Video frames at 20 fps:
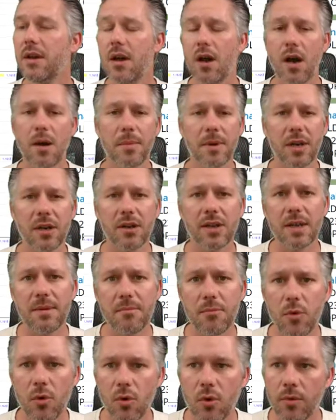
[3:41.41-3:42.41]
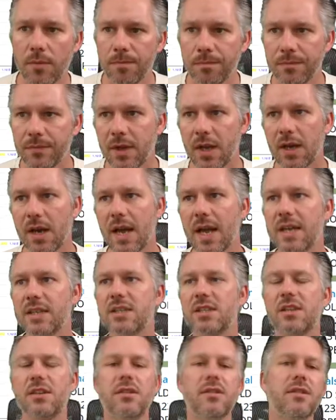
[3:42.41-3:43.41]
I'll be looking more
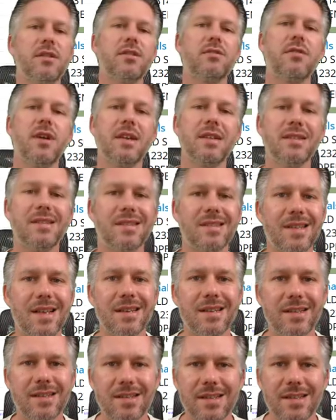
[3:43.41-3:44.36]
executing the trades and sending